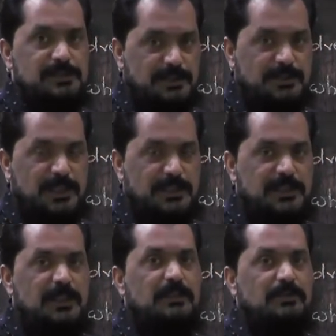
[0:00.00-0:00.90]
such
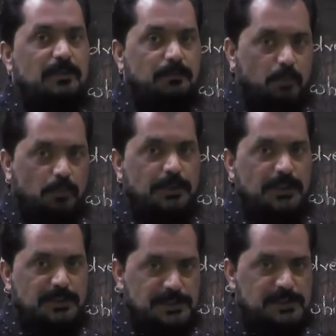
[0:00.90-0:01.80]
as the
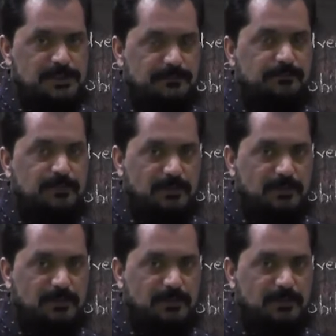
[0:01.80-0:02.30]
proteins,